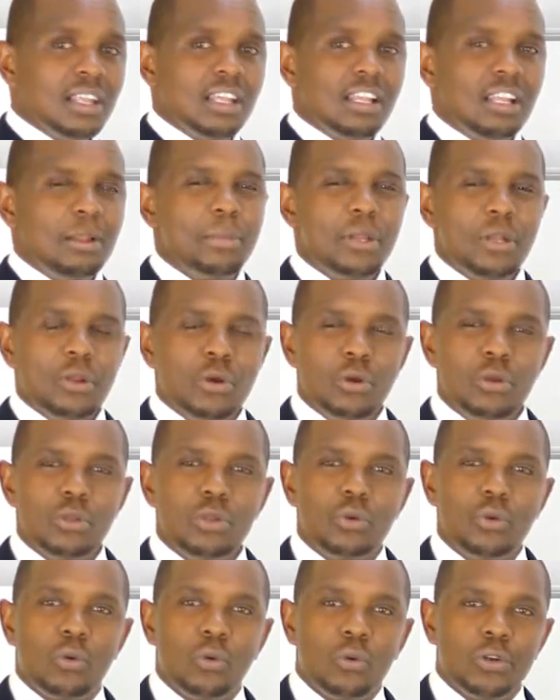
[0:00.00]
Let me know
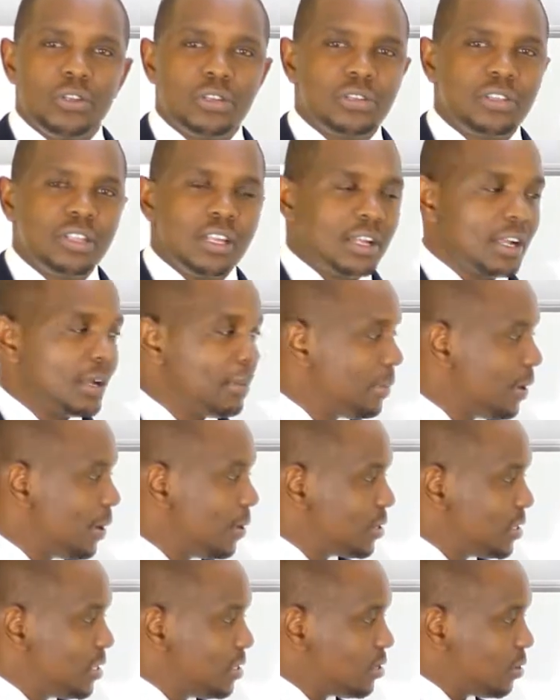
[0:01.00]
what you think
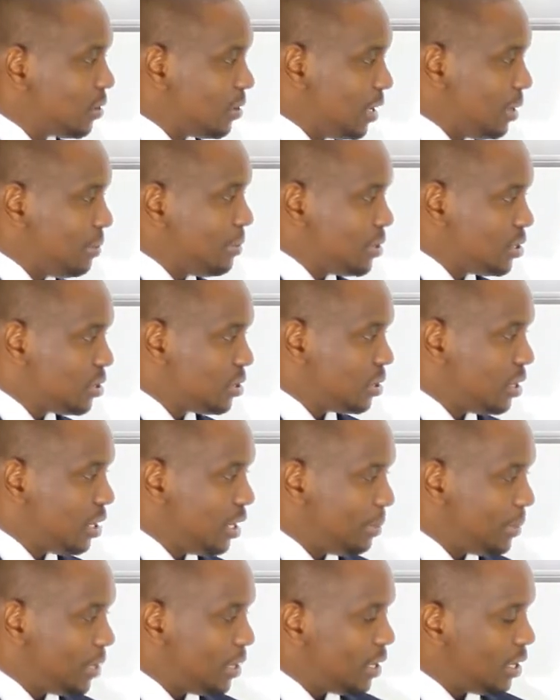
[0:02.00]
about it, or let
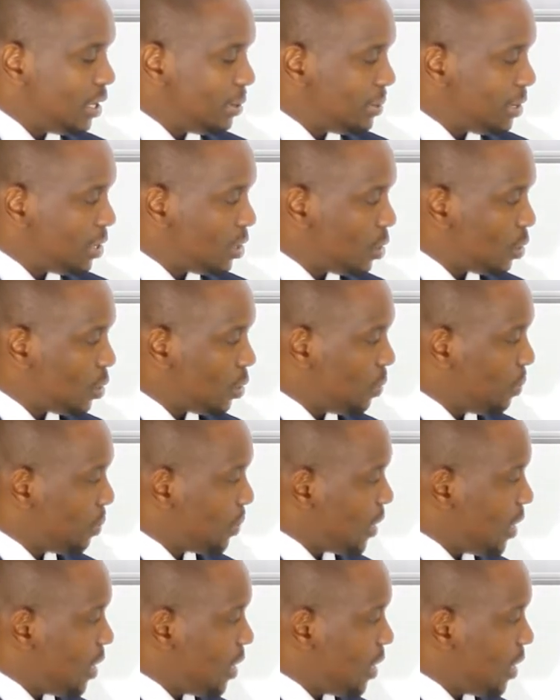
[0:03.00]
me know